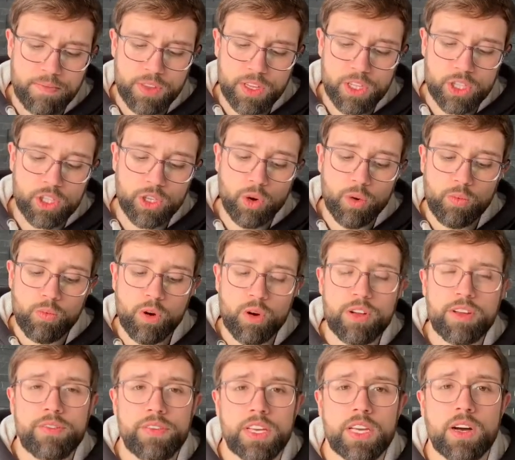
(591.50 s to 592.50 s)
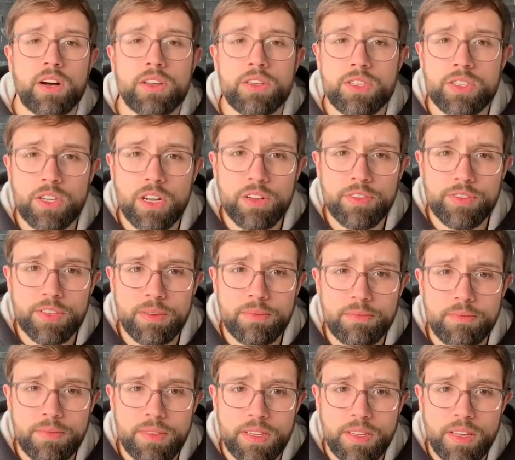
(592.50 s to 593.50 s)
Don't worry if you can't solve
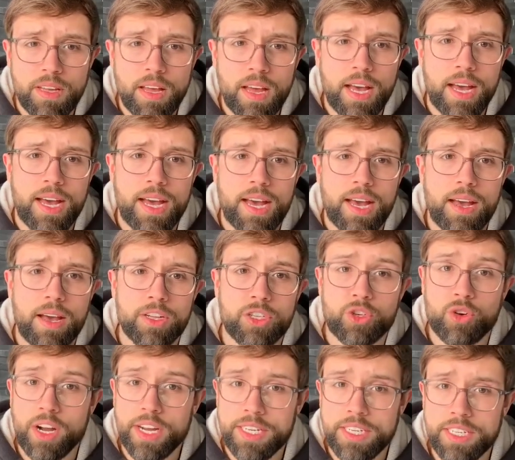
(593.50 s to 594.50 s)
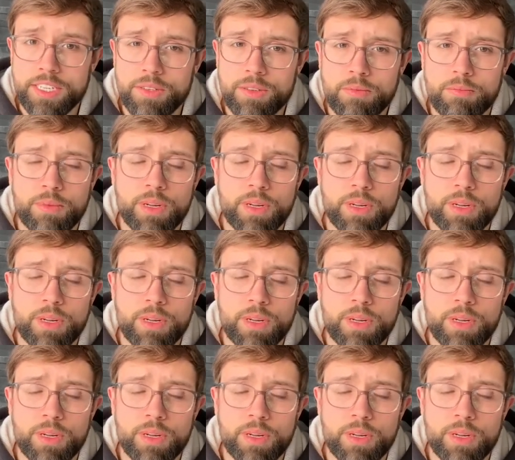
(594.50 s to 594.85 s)
them. try to,